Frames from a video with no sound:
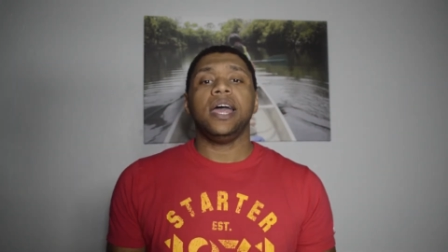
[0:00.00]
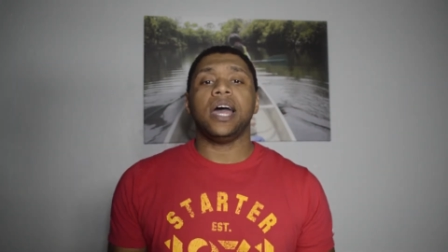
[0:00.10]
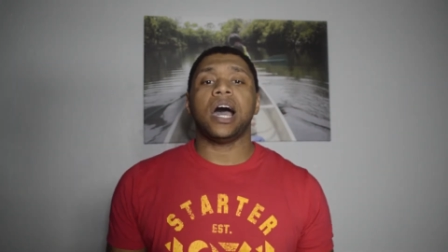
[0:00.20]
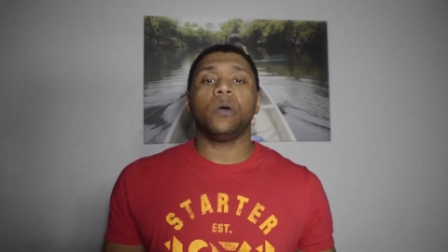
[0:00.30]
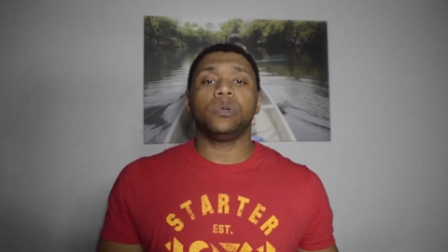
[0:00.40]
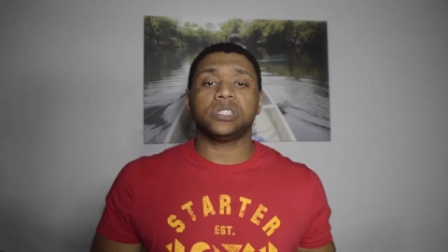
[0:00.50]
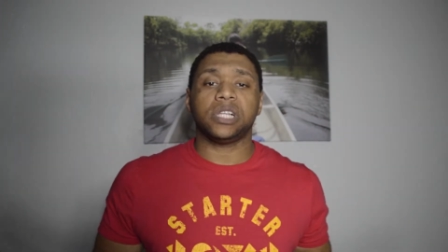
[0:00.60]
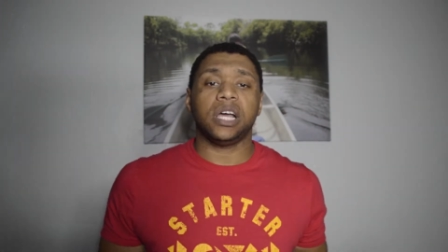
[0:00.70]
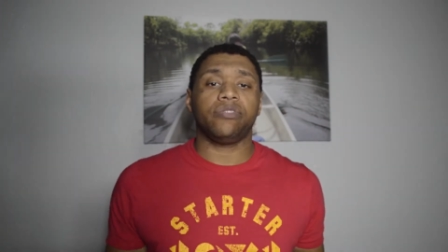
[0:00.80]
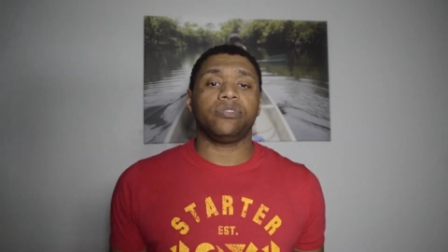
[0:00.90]
I was
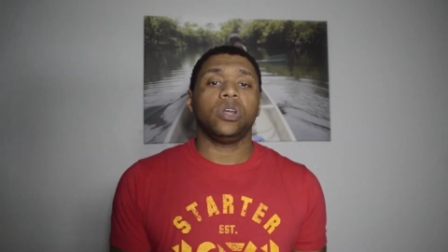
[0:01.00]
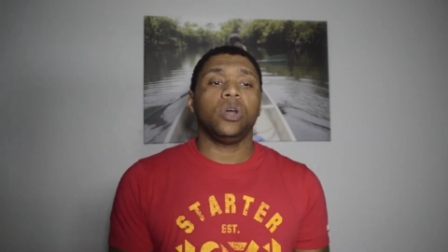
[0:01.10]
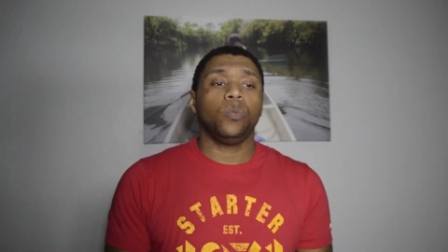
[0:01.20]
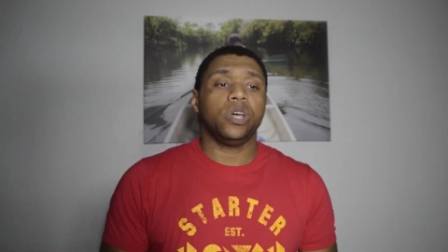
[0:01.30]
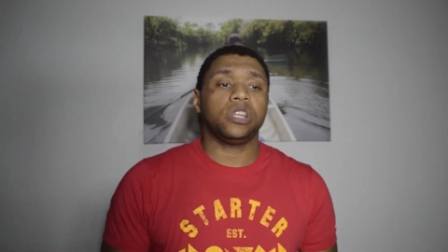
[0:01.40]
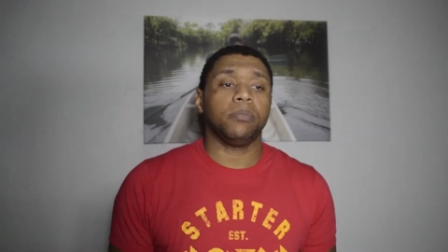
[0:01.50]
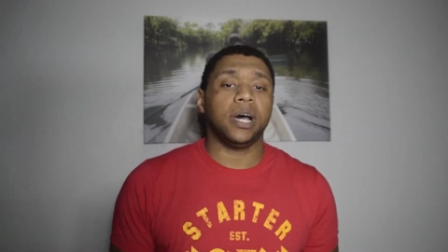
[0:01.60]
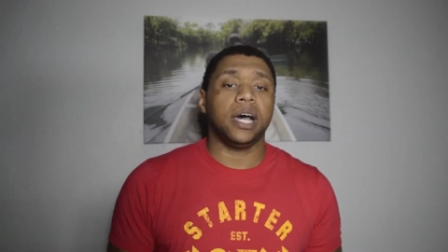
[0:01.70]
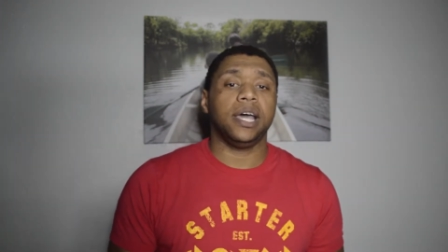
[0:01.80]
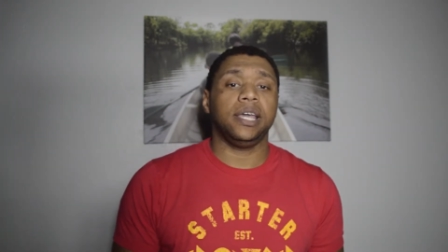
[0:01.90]
left with
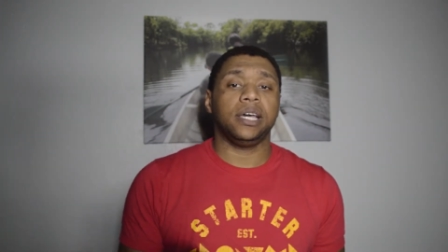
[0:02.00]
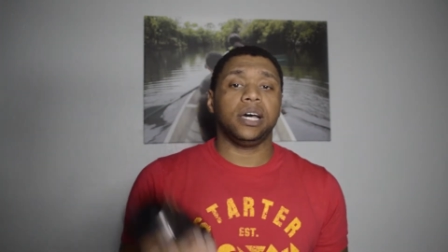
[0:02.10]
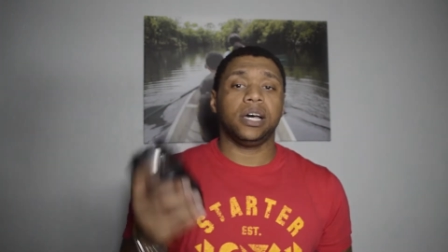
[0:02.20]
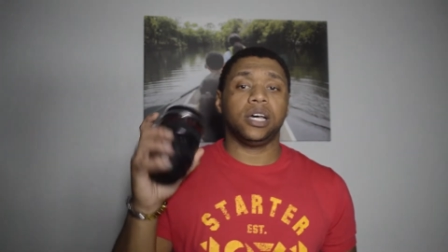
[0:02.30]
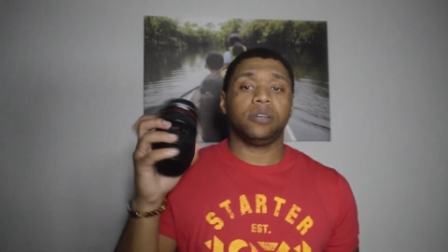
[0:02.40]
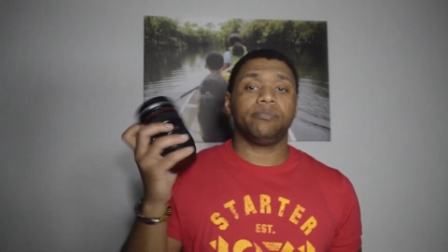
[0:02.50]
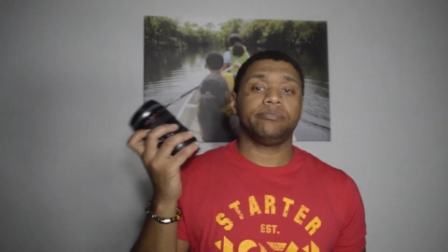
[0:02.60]
my